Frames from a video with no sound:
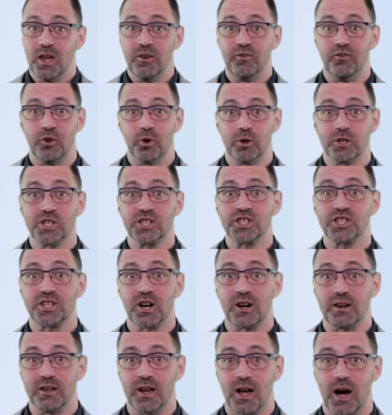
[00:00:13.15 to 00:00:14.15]
If you're just
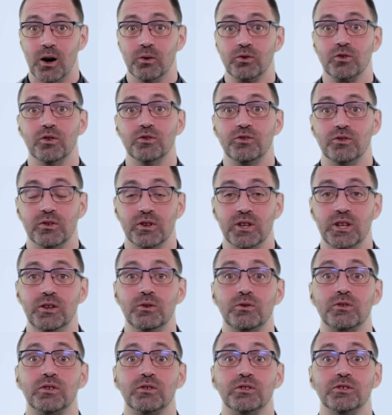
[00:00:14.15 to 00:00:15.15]
starting out on your
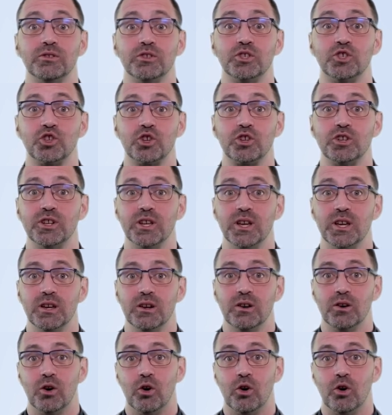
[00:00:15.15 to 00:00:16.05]
EU career journey